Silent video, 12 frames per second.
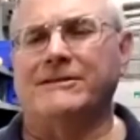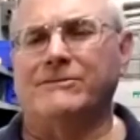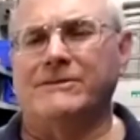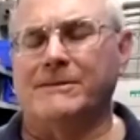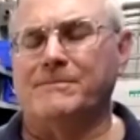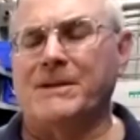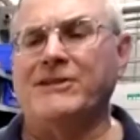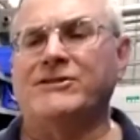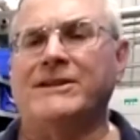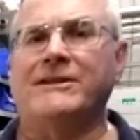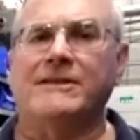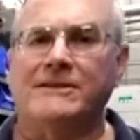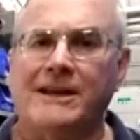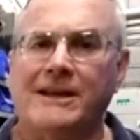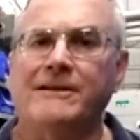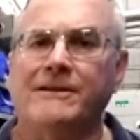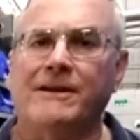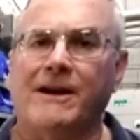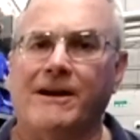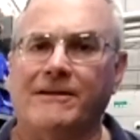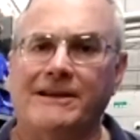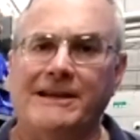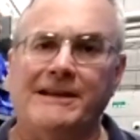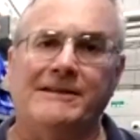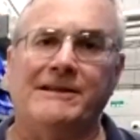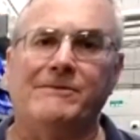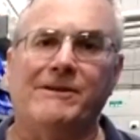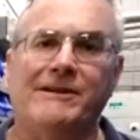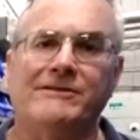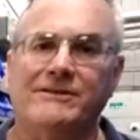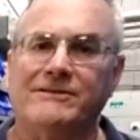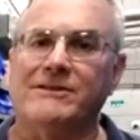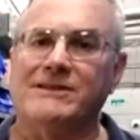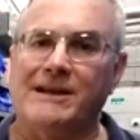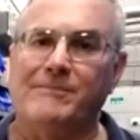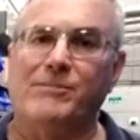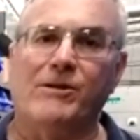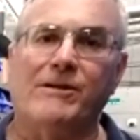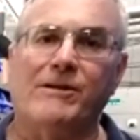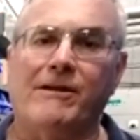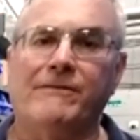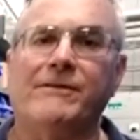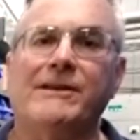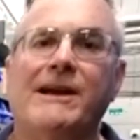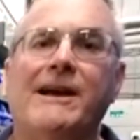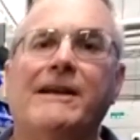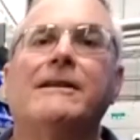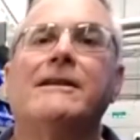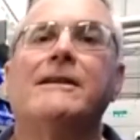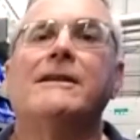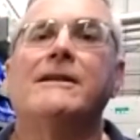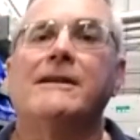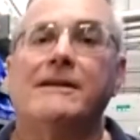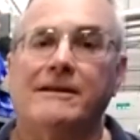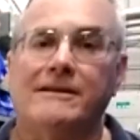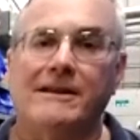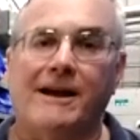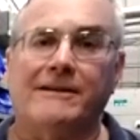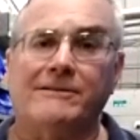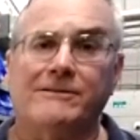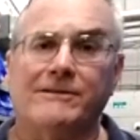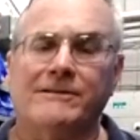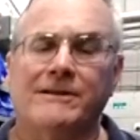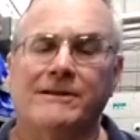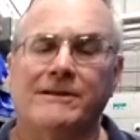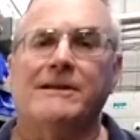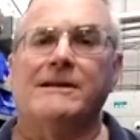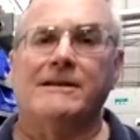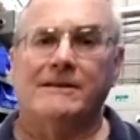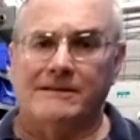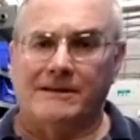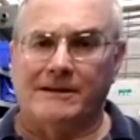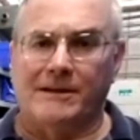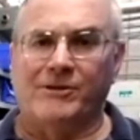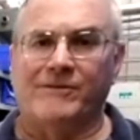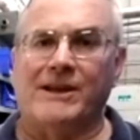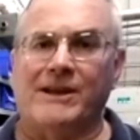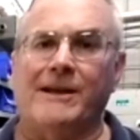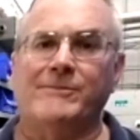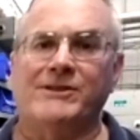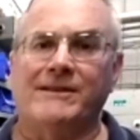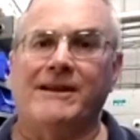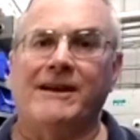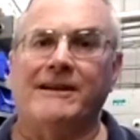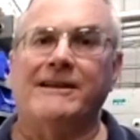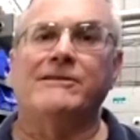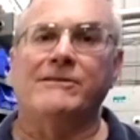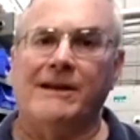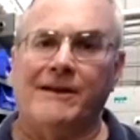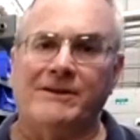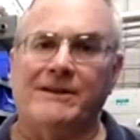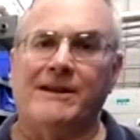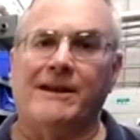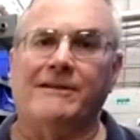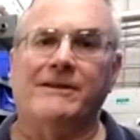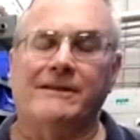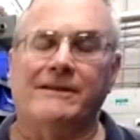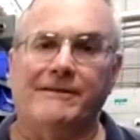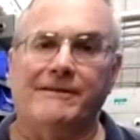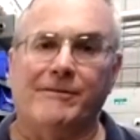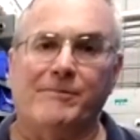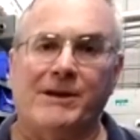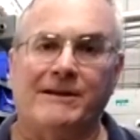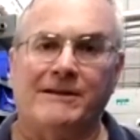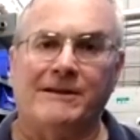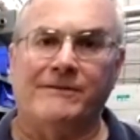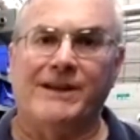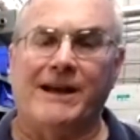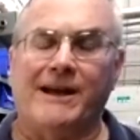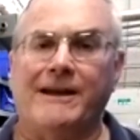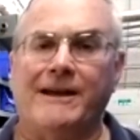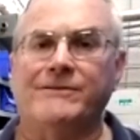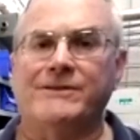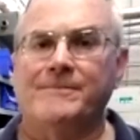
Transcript: The patient and the tender are the easy ones. There's a set protocol for that. The doctor, the number of times they lock in, you have to calculate repetitive dives